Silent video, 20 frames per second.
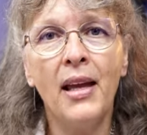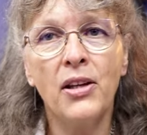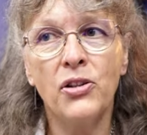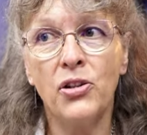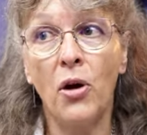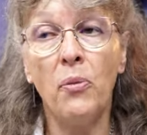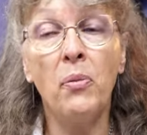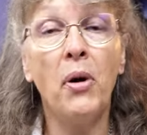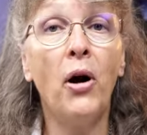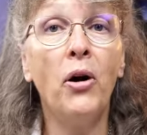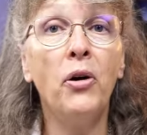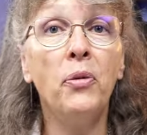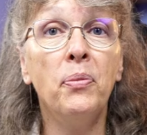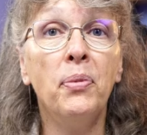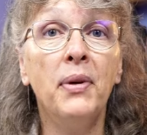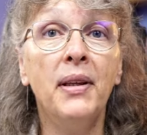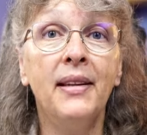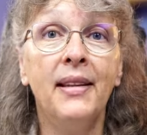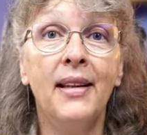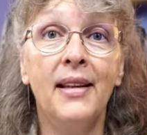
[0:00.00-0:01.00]
So I'm
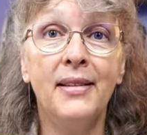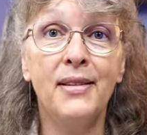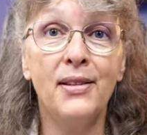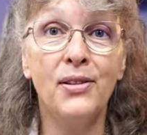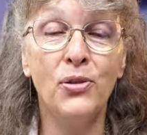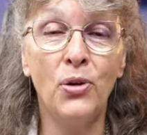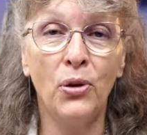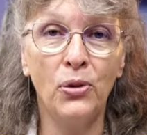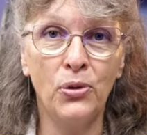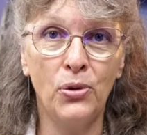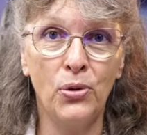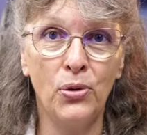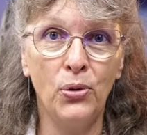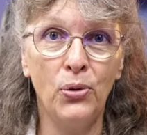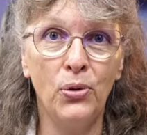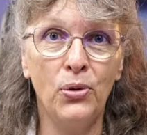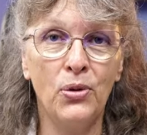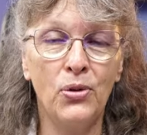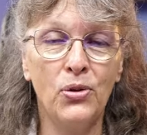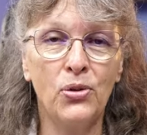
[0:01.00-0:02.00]
hoping it's not
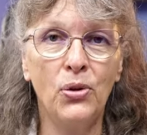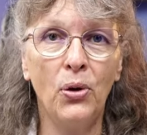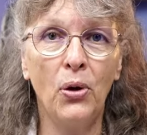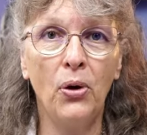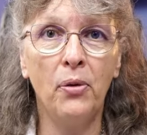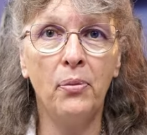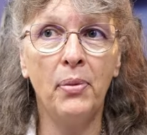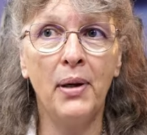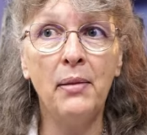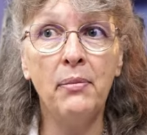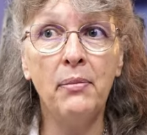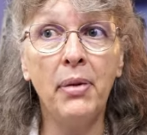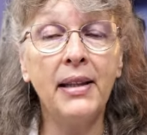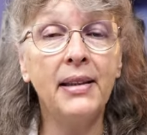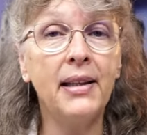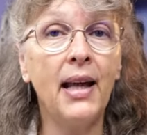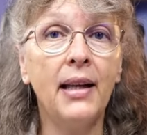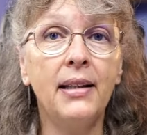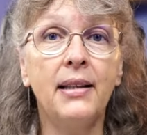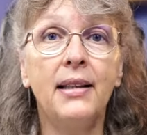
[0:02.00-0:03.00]
too disturbing,
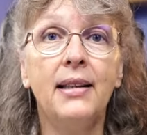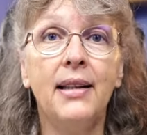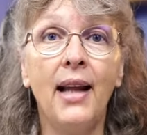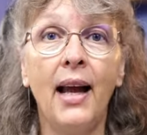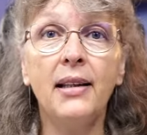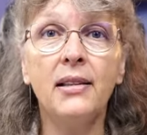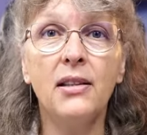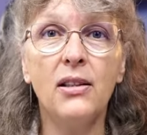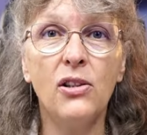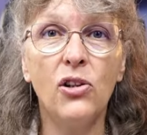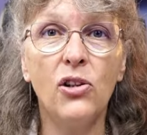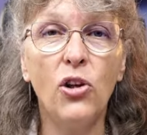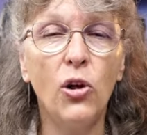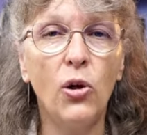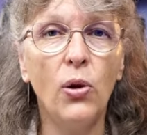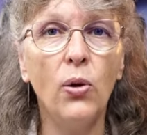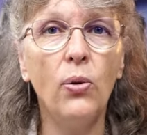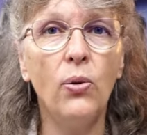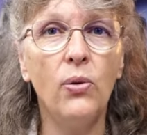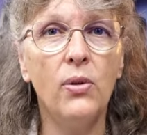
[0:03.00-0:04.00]
but that's
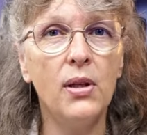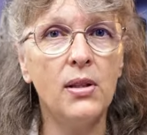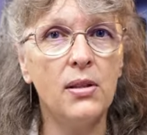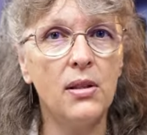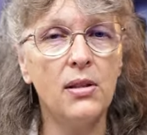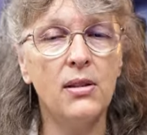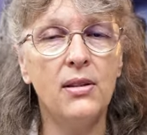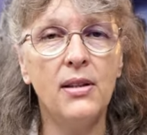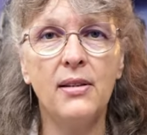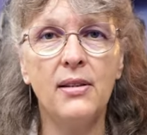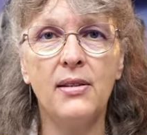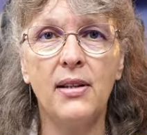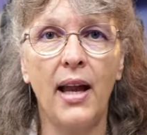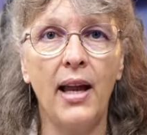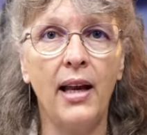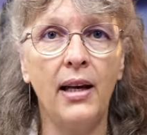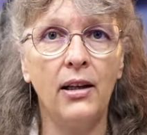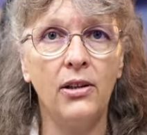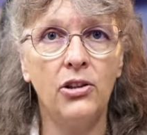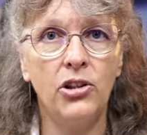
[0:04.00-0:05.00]
you. This is this
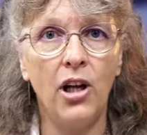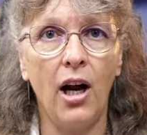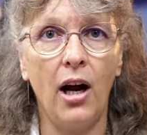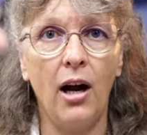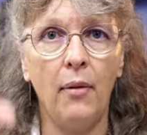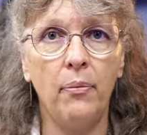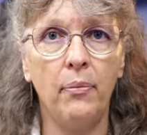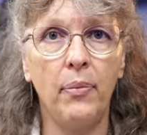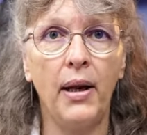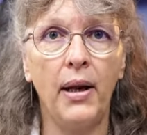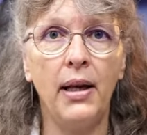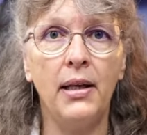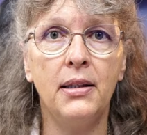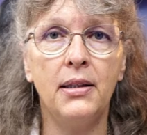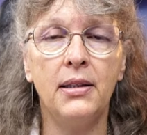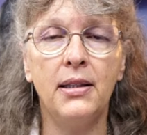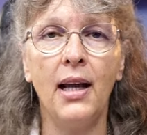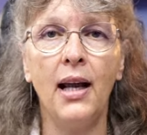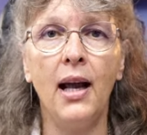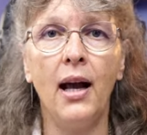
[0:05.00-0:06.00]
energy up
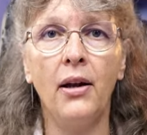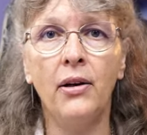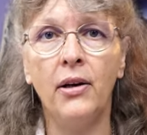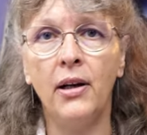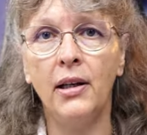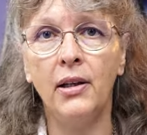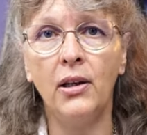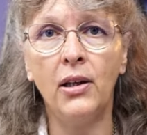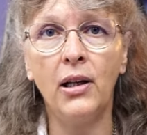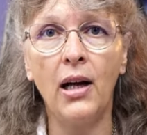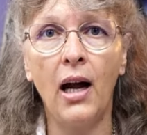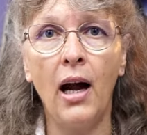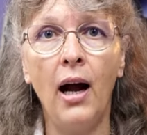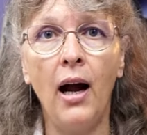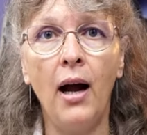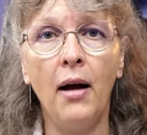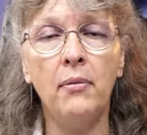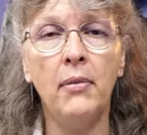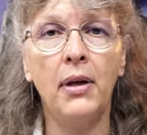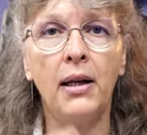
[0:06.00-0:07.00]
and down and
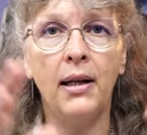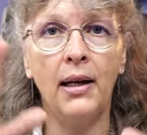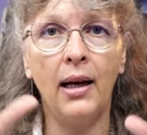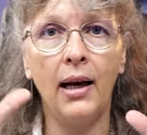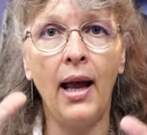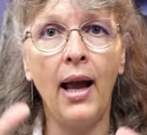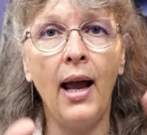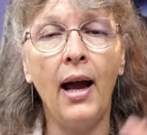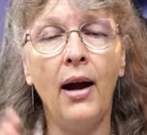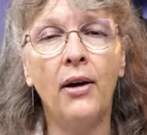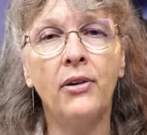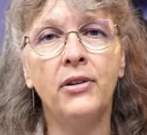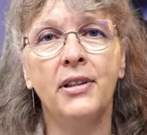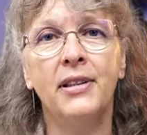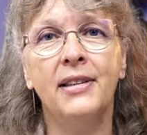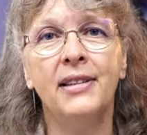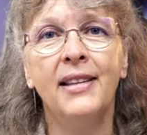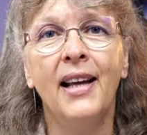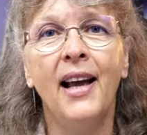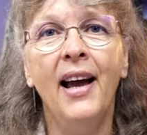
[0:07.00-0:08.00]
calm and loud,
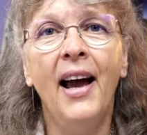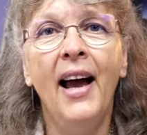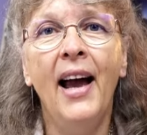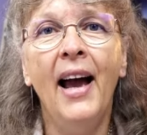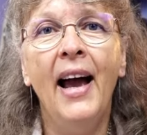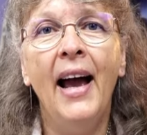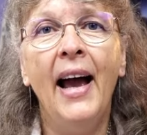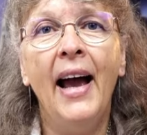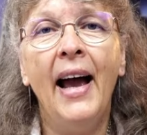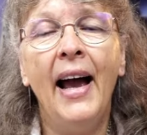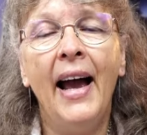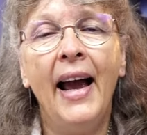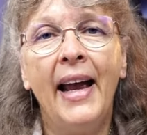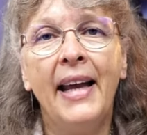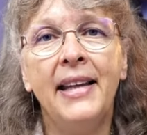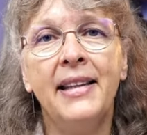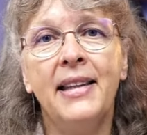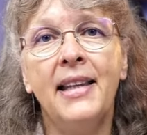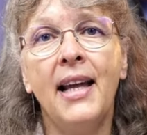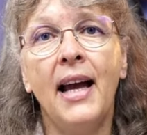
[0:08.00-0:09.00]

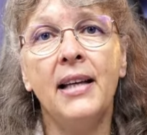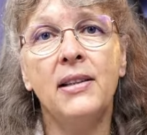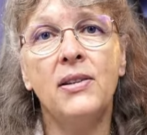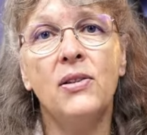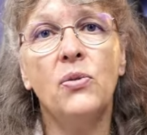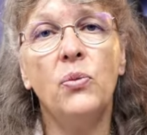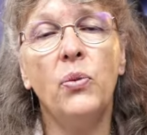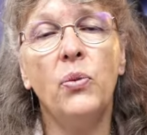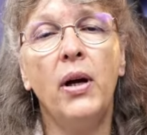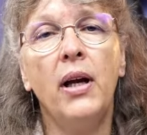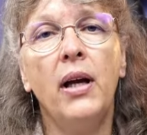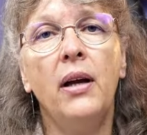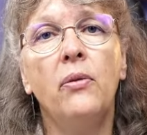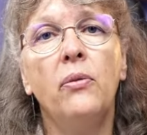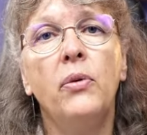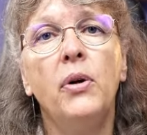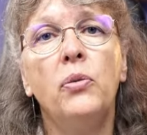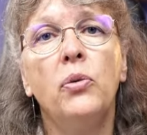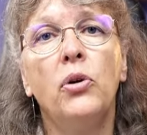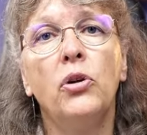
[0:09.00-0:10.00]
and that's where
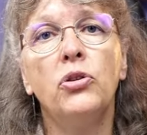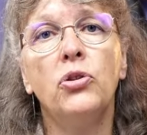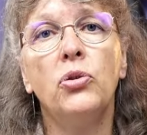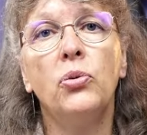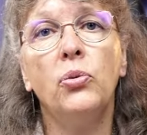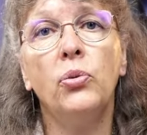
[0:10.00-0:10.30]
we want to